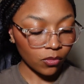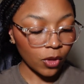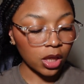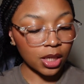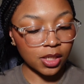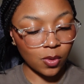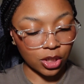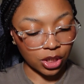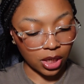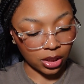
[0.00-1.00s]
let's
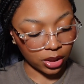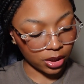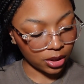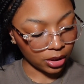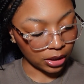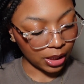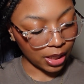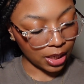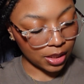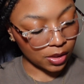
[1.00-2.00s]
swatch a color. Let
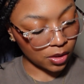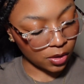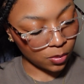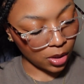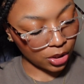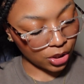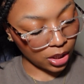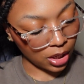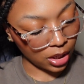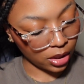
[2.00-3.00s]
us swatch a
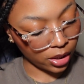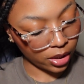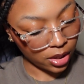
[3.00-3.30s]
color.